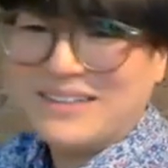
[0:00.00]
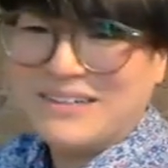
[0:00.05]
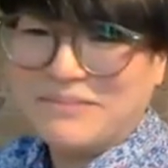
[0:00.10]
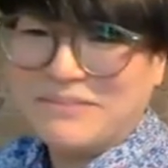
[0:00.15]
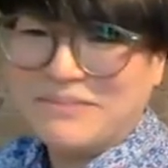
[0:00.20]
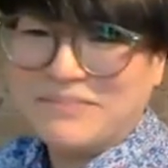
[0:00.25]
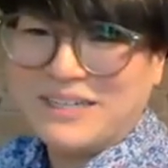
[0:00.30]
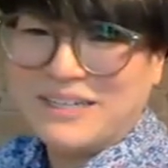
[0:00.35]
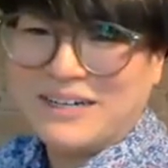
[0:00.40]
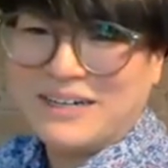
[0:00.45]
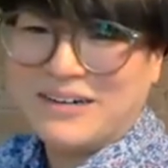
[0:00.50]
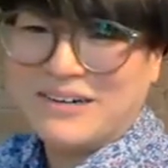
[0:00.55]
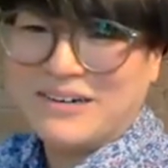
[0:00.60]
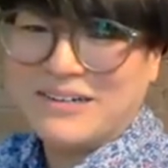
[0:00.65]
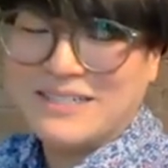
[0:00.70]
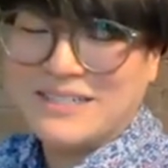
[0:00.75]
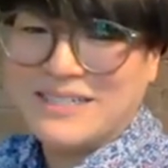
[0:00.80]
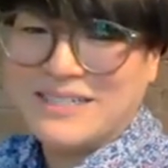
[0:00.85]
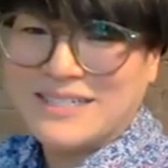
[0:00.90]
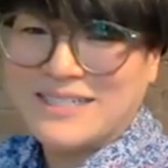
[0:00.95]
bit hard
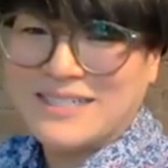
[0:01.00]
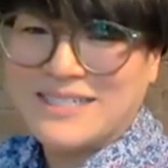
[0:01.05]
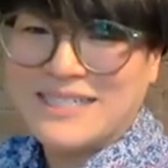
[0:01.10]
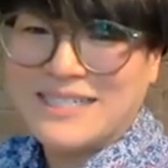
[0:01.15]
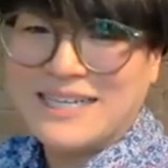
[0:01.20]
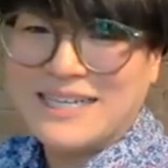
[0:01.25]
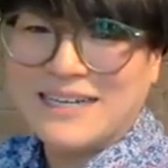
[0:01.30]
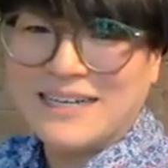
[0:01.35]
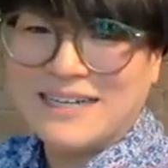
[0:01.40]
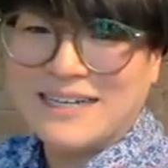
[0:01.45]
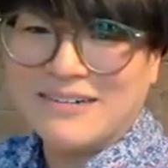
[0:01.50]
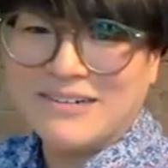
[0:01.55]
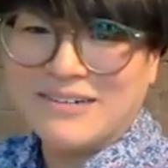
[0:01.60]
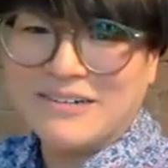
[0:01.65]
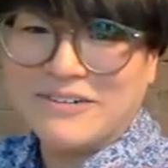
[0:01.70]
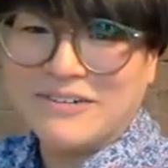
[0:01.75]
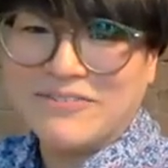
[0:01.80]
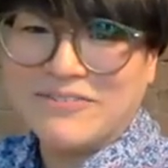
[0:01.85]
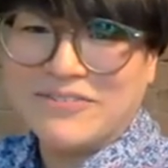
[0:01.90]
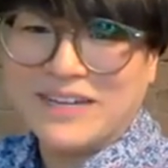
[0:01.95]
to see. I don't know
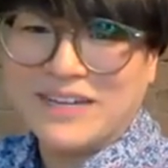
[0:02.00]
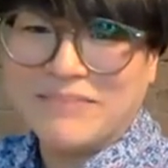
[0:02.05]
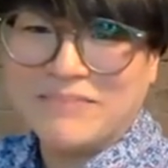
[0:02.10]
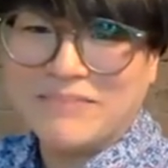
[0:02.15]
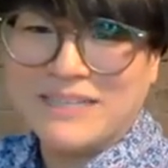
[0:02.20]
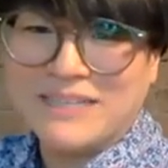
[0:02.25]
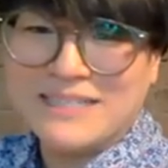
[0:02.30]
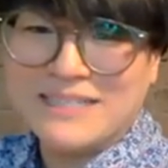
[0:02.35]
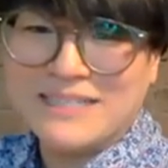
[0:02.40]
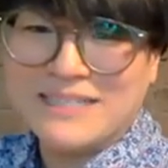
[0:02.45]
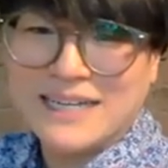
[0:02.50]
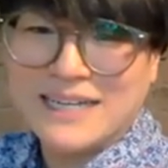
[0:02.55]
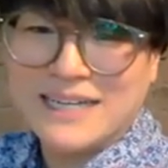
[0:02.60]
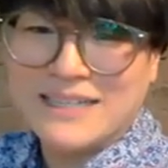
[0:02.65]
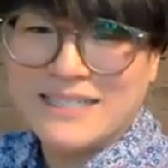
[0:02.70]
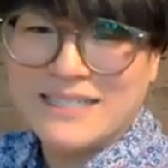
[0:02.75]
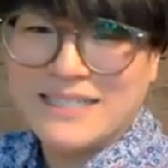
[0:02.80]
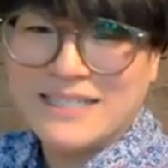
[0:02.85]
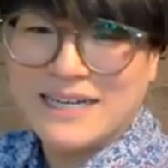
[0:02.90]
if that made sense.